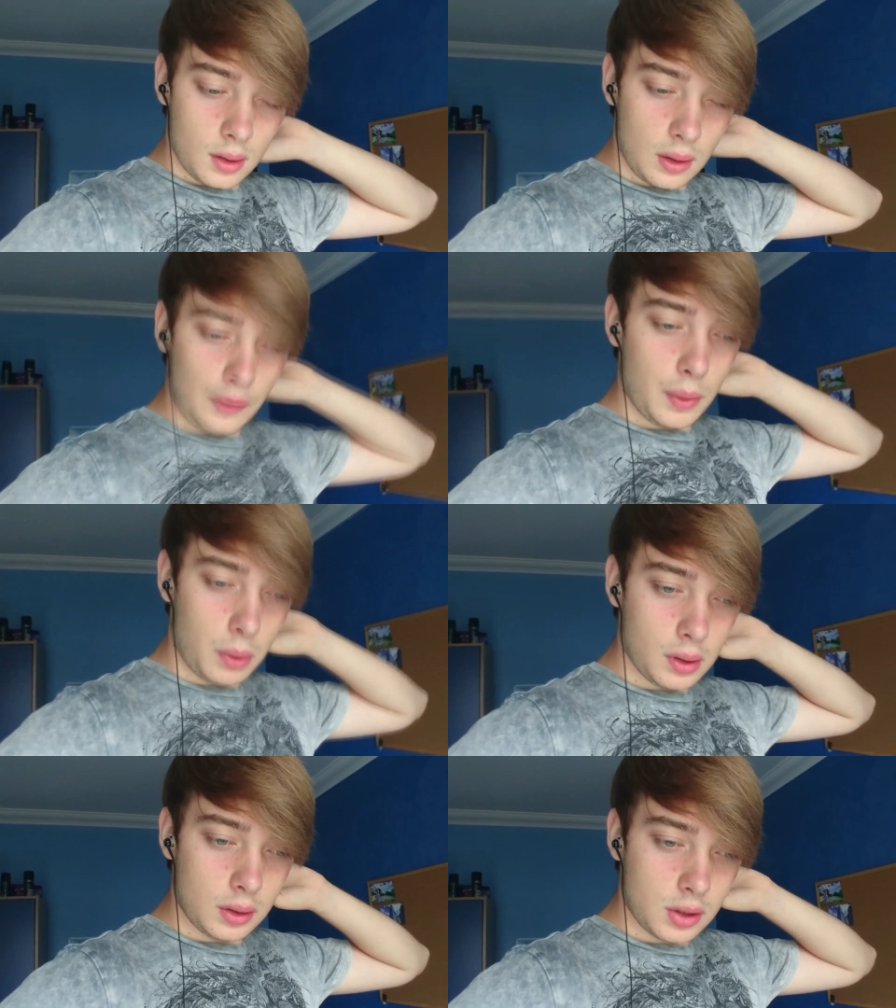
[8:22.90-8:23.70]
if you want
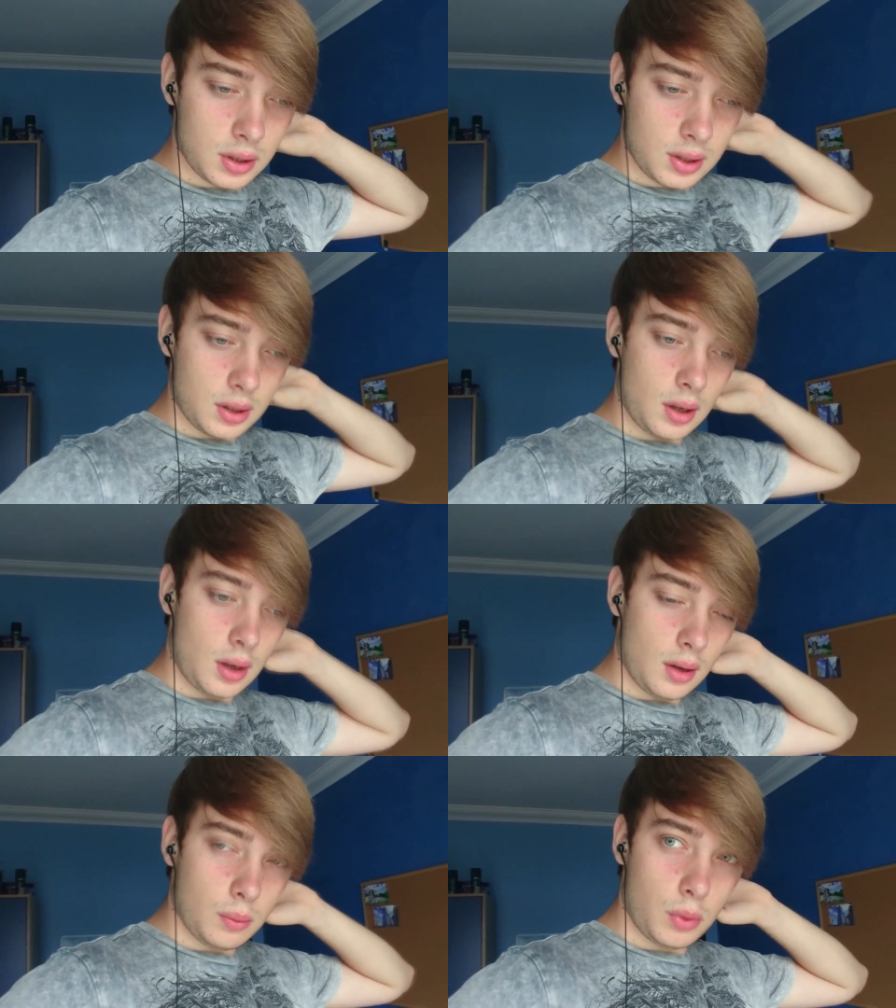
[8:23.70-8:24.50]
to just
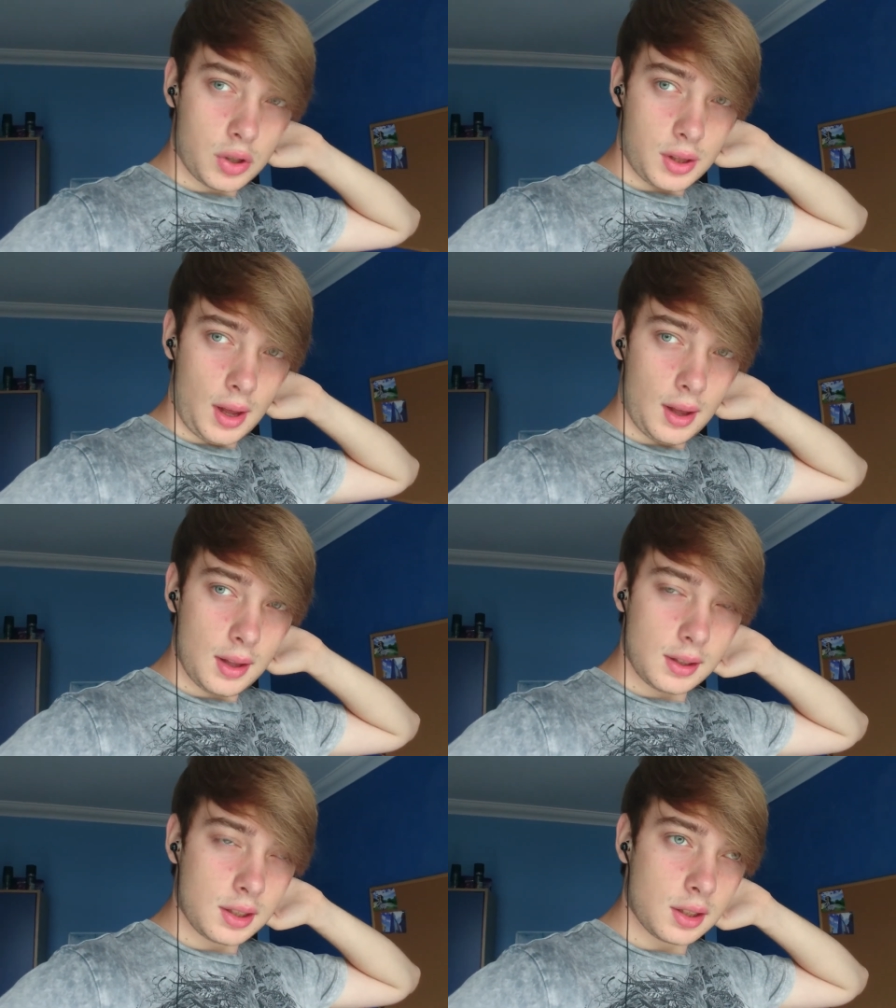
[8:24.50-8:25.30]
uh, watch that,
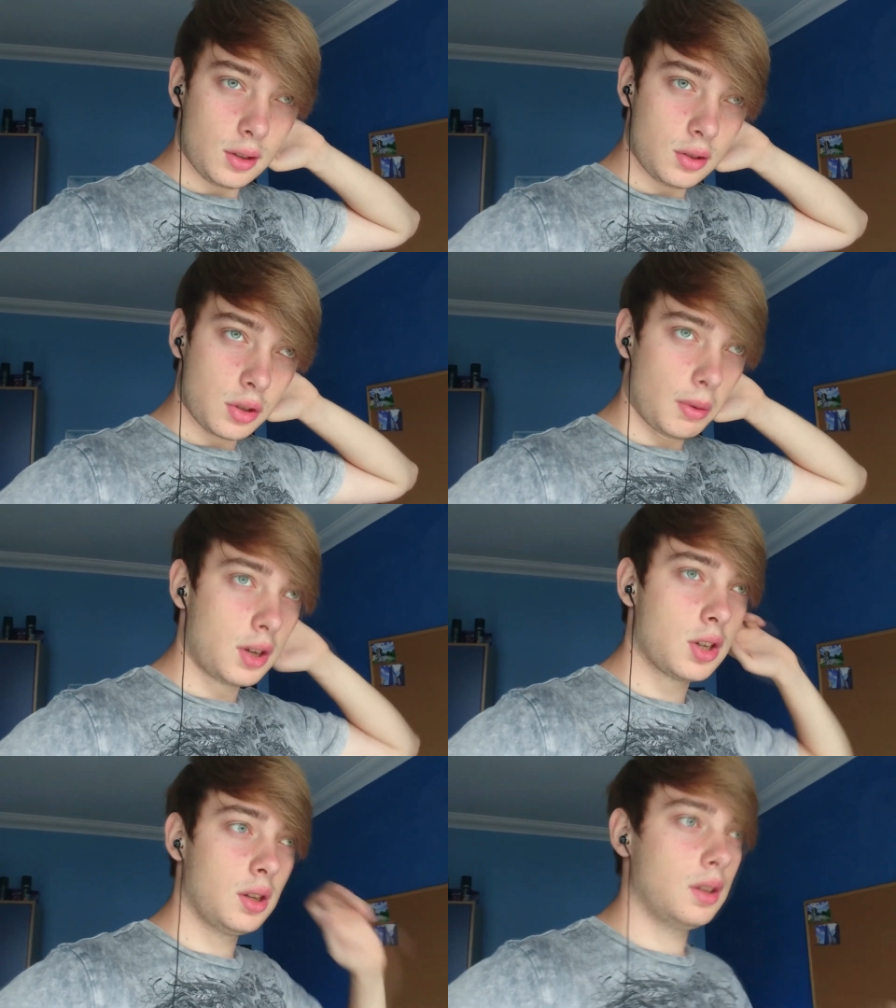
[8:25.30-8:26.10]
it's on
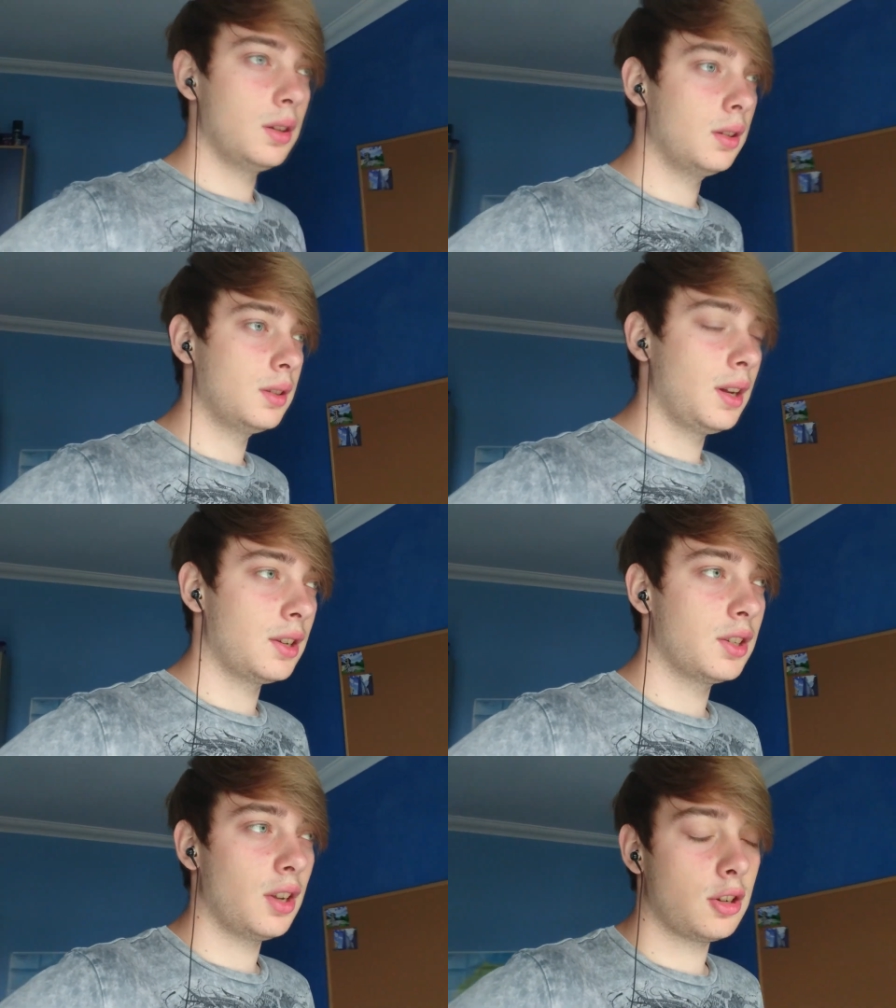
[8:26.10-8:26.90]
Twitch and yeah,
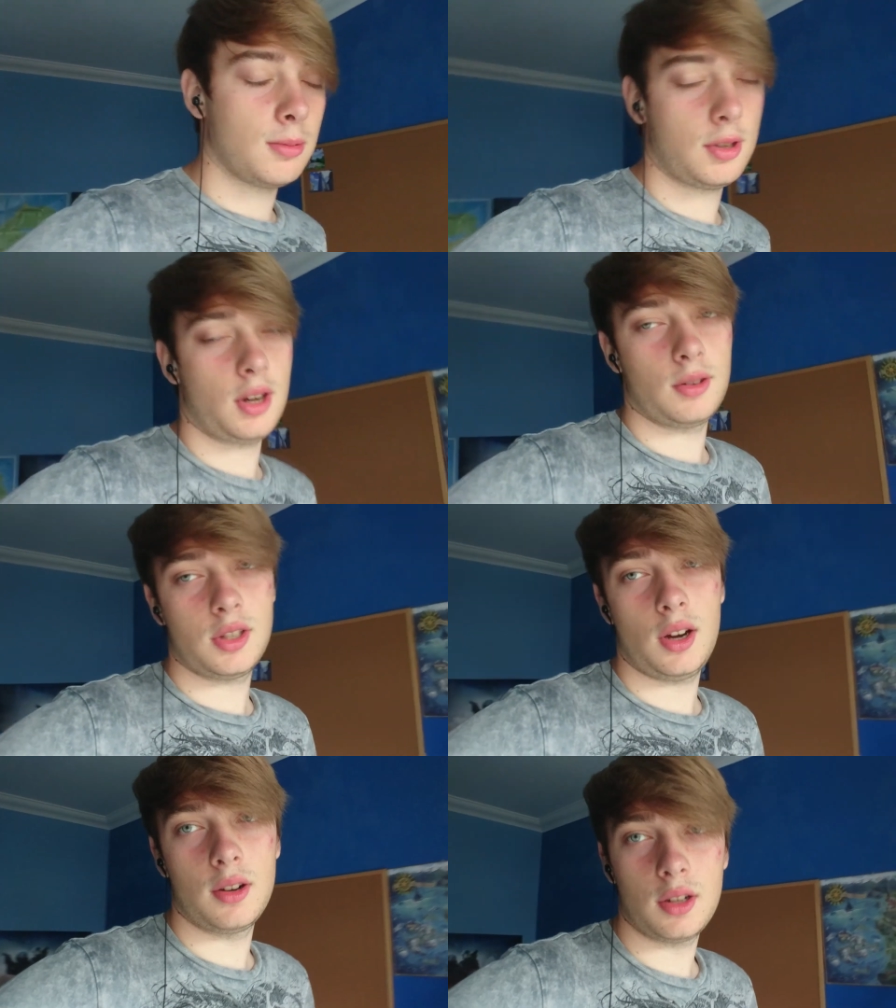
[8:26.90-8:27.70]
just search up the channel
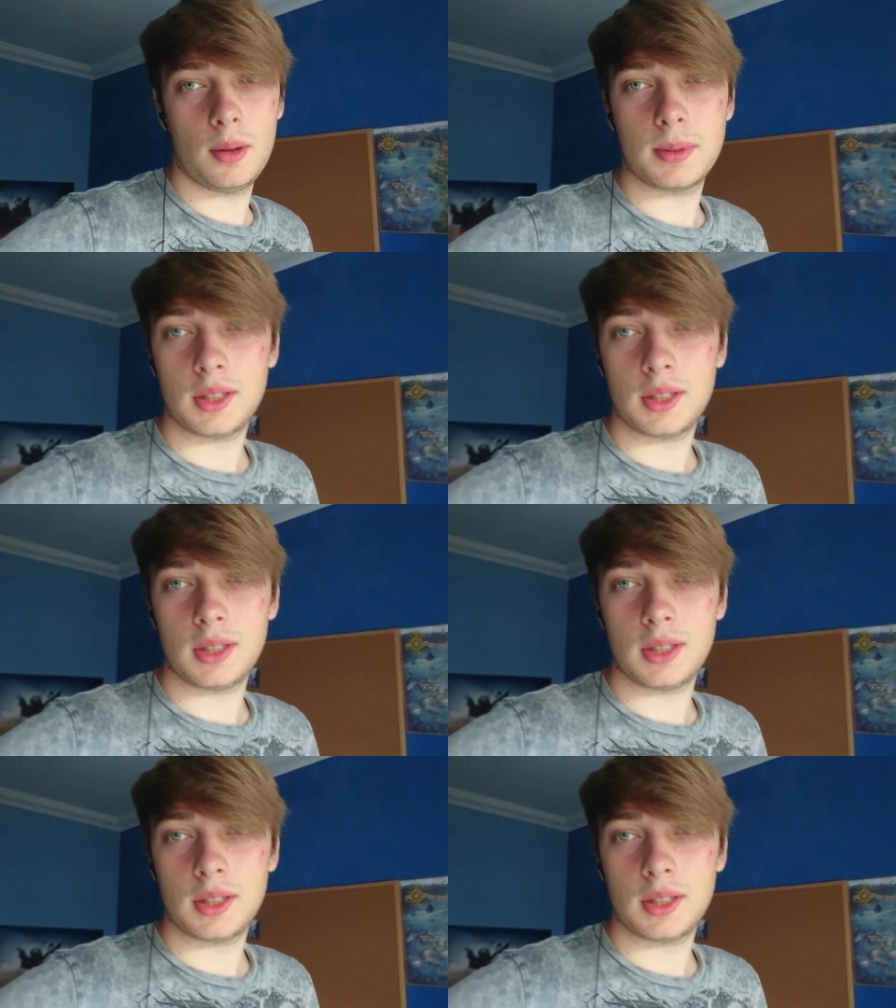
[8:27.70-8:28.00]
Sarah Derps.